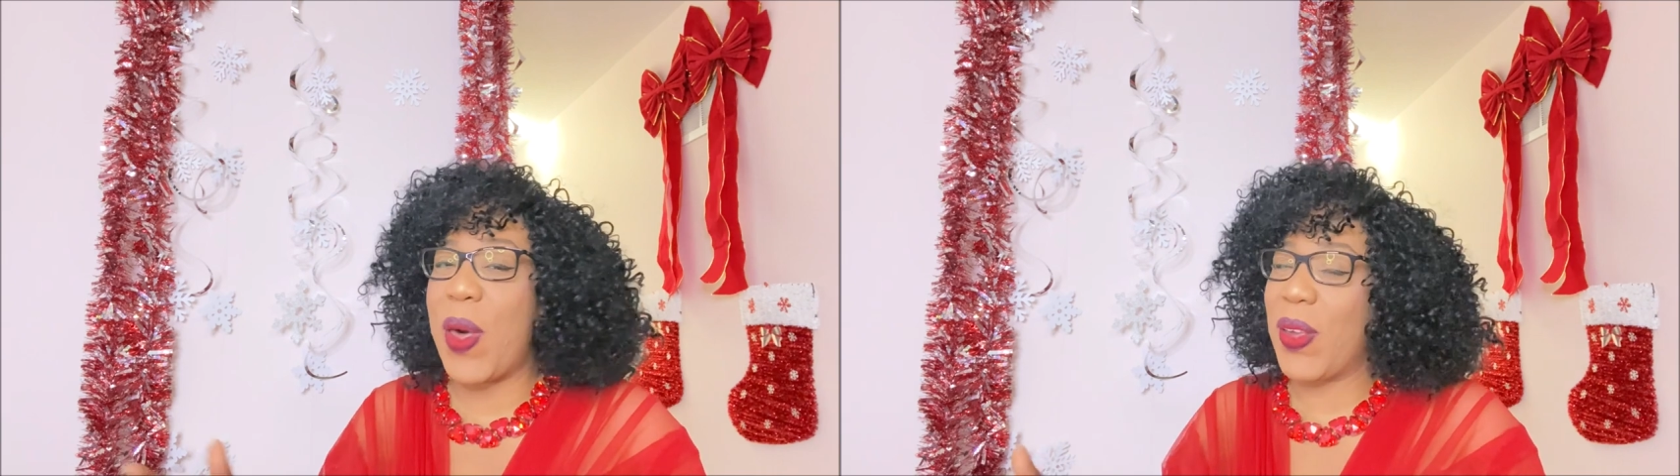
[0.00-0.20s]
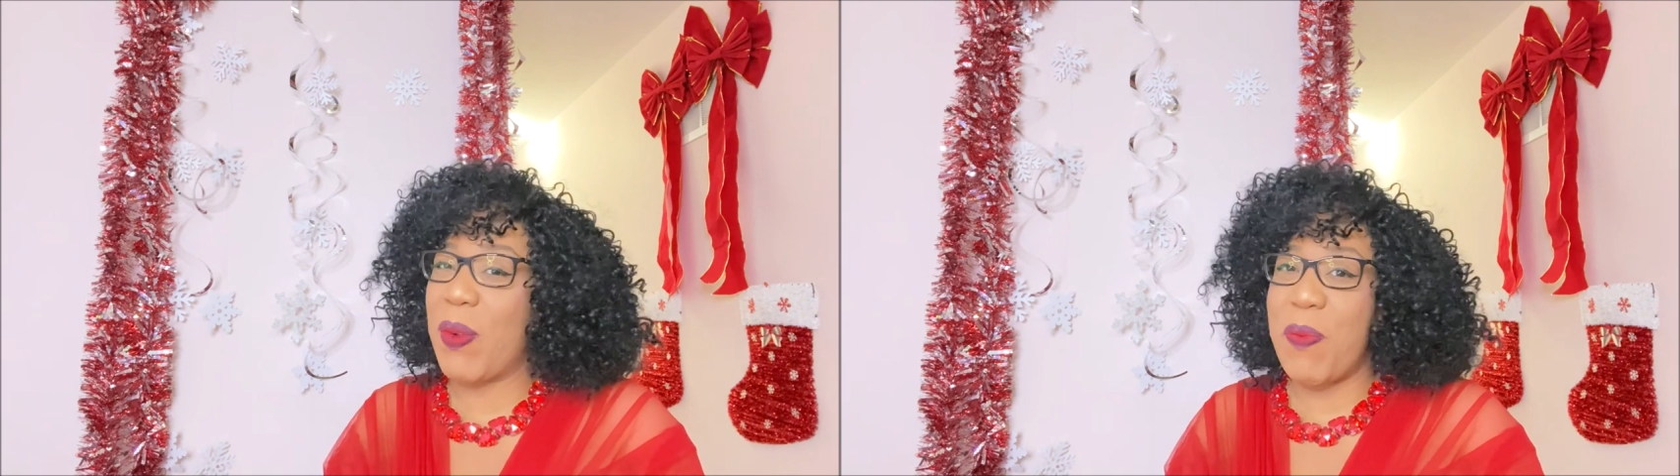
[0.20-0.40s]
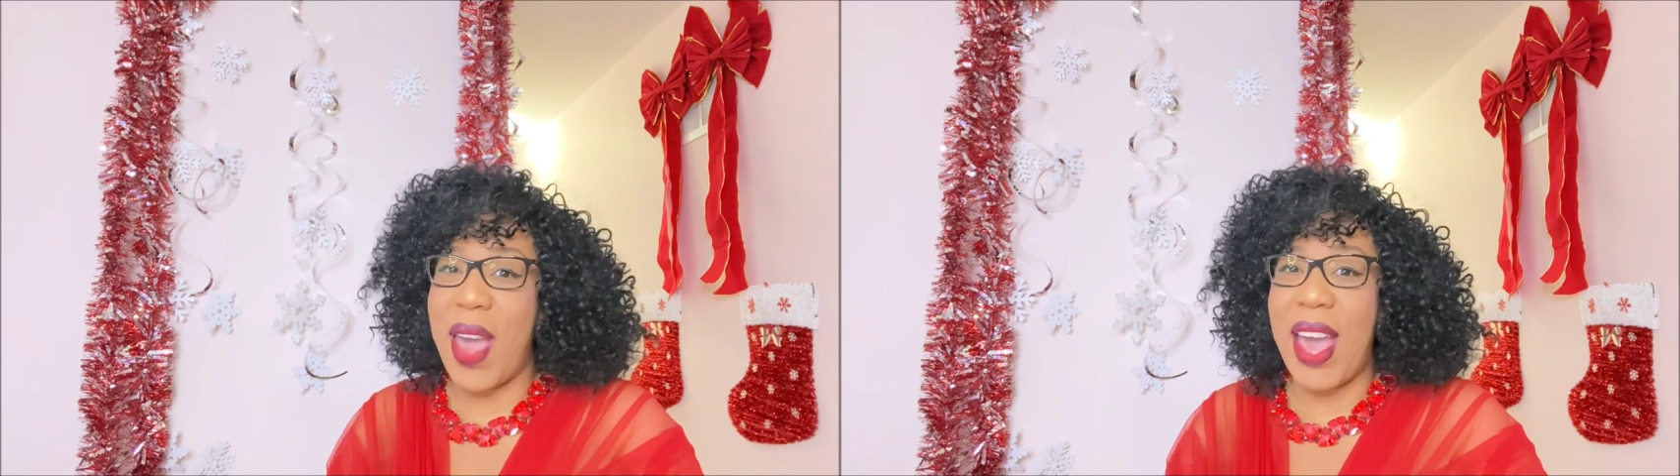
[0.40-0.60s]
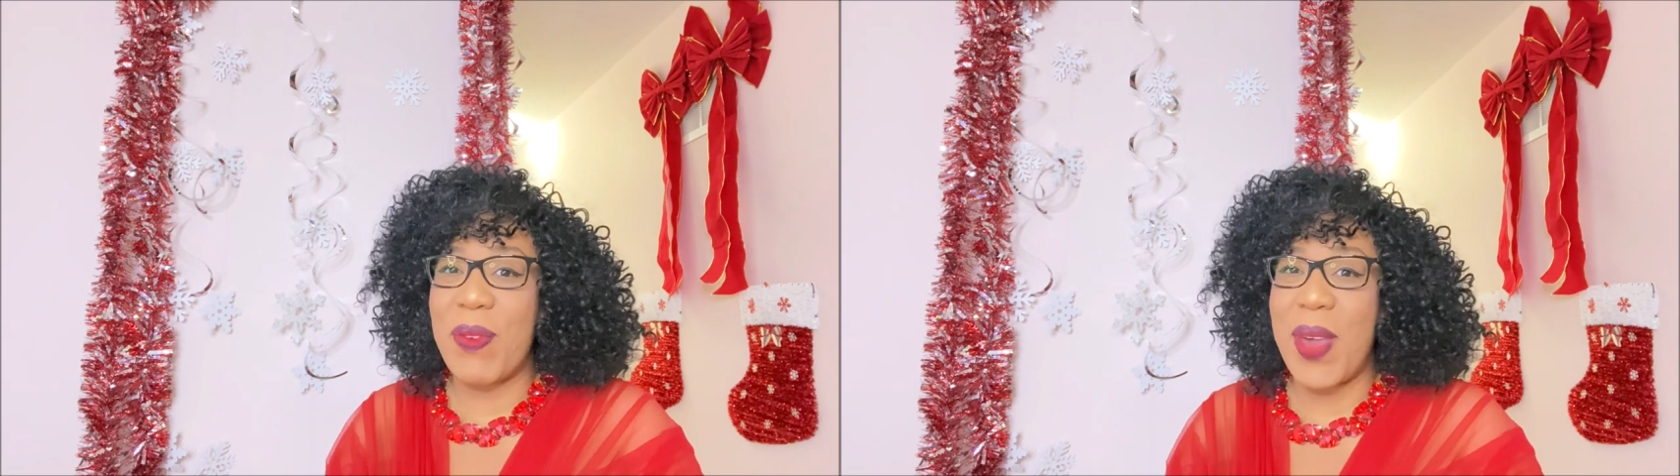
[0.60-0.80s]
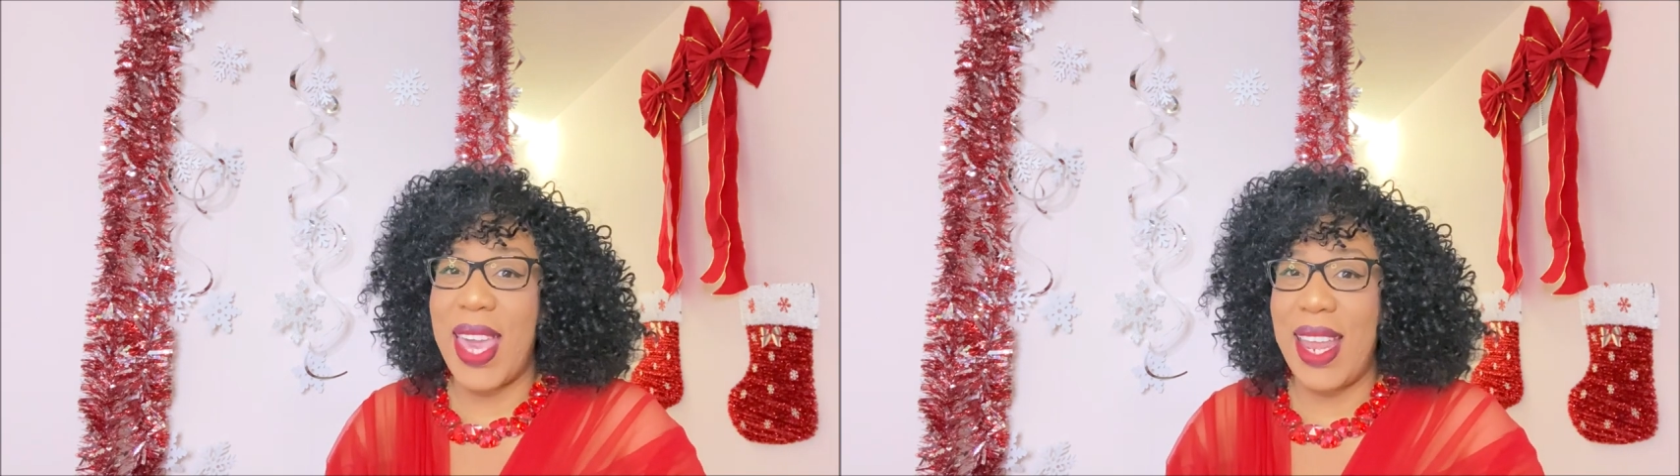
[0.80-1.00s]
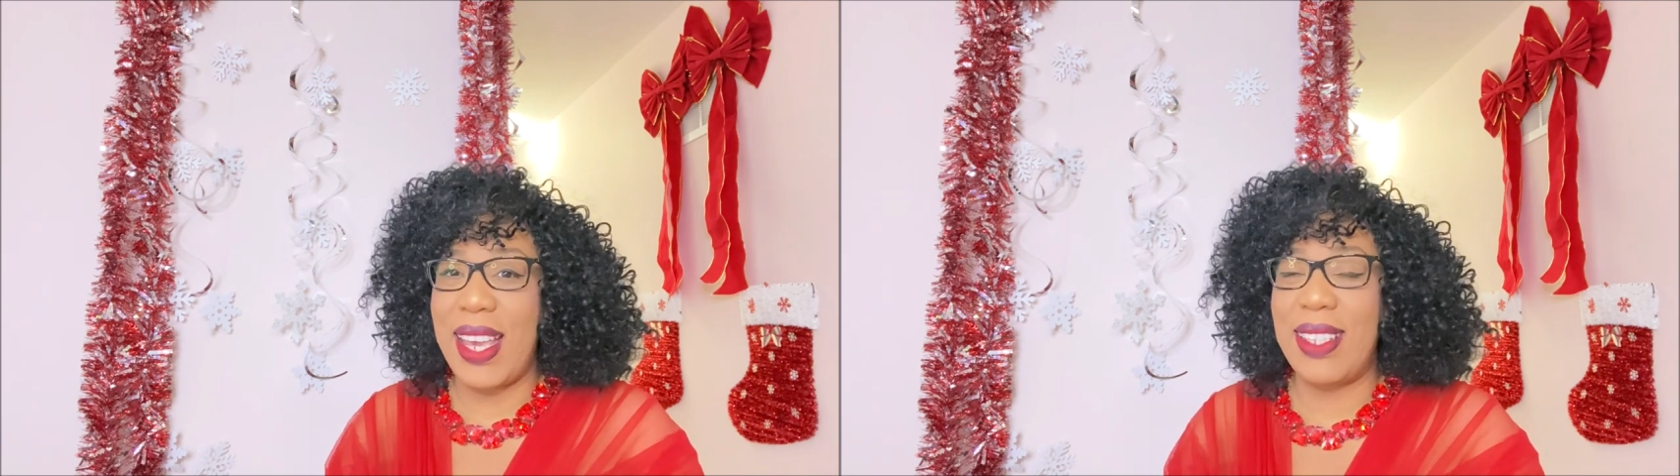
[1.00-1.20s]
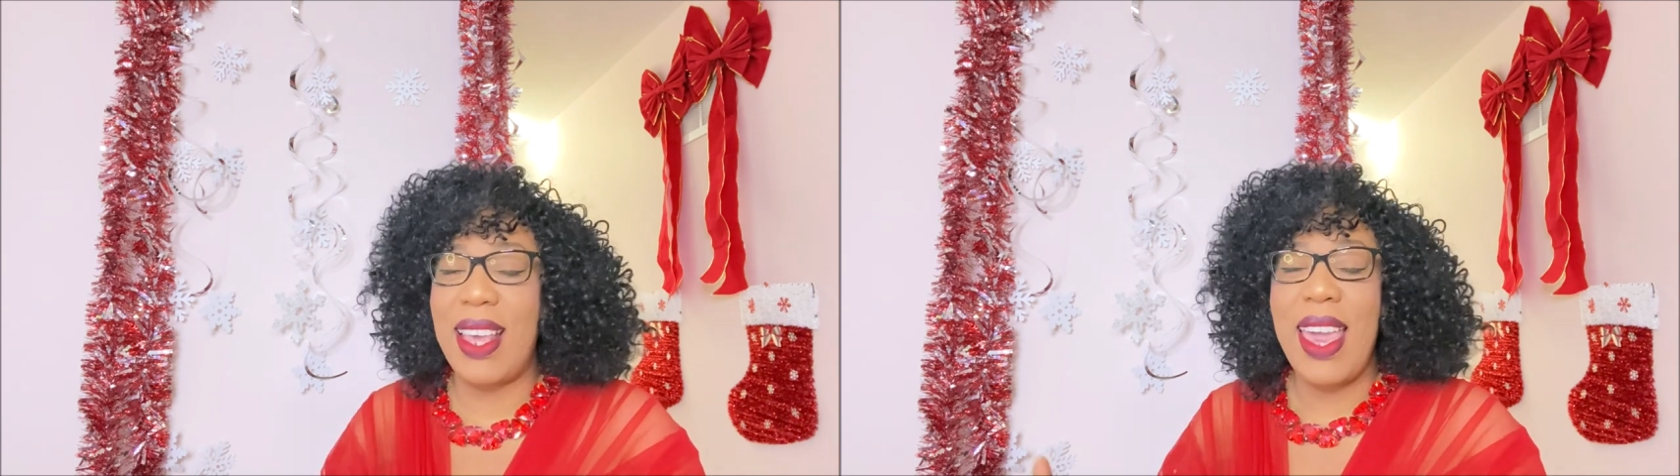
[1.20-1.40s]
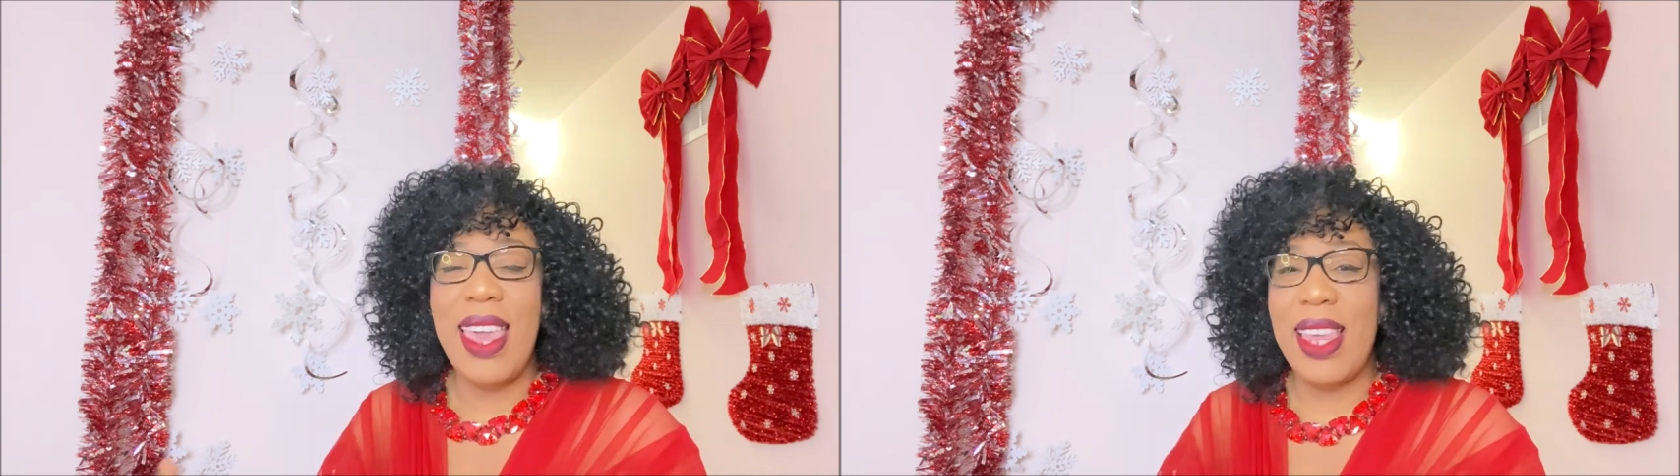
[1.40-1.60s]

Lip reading: welcome back, my honeys.